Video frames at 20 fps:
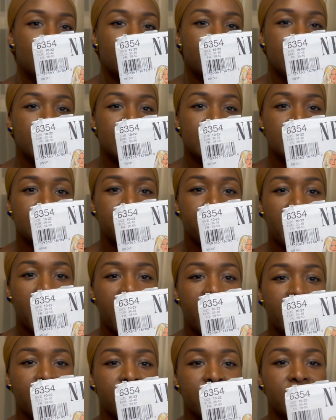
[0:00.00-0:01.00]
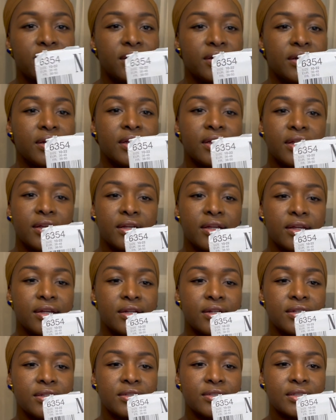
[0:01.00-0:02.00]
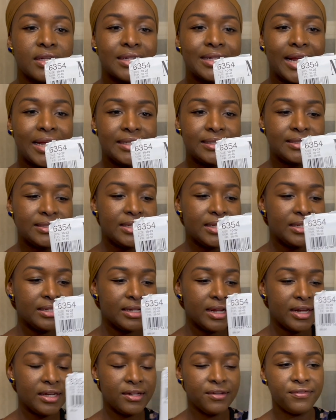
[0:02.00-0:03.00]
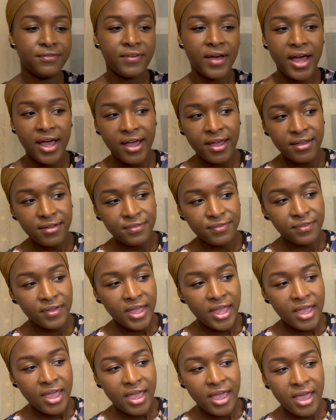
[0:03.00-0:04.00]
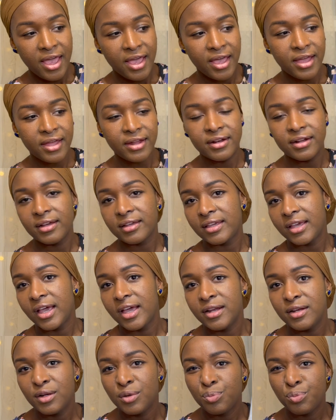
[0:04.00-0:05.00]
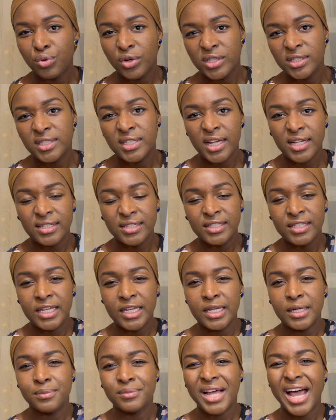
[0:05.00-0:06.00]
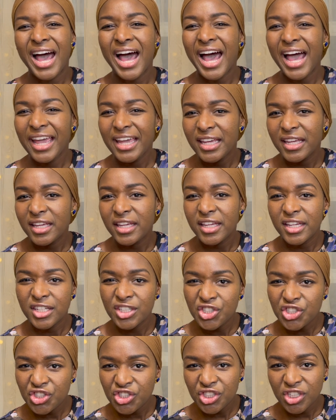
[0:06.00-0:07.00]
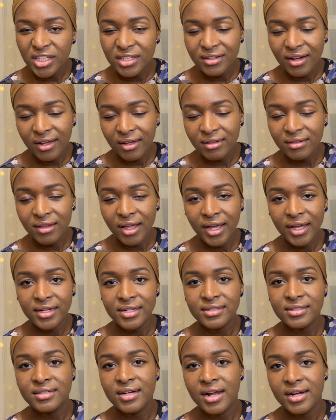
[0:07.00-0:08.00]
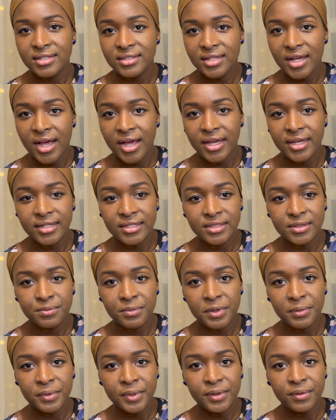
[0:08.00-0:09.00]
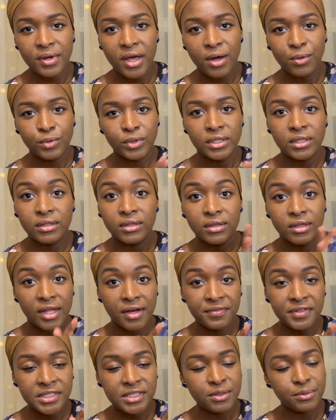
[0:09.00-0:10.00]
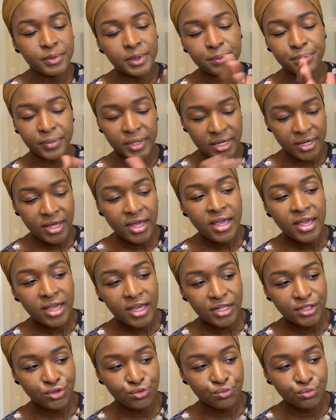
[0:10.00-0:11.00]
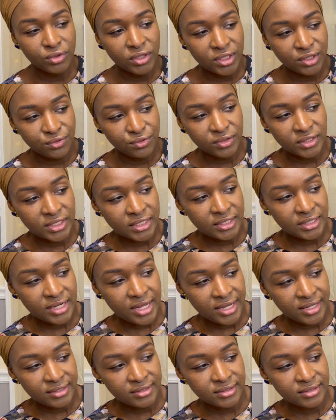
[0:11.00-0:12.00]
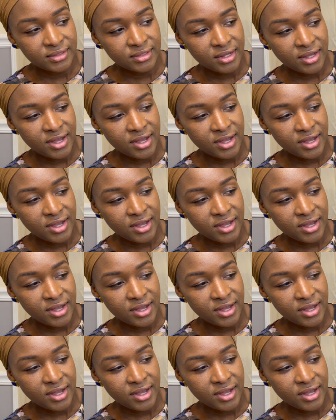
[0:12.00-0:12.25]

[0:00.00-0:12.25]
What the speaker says: this pattern is 1995. And again, princess seam, high-ish neckline. It's not as high as maybe I would love it to be, but it's really, really nice